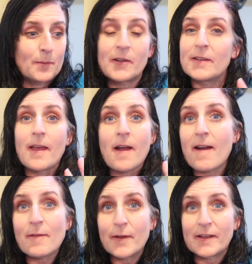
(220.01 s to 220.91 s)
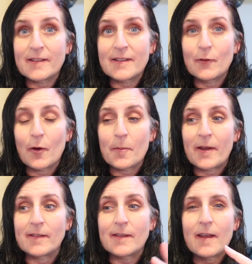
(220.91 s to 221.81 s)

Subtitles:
because they are fantasy romance,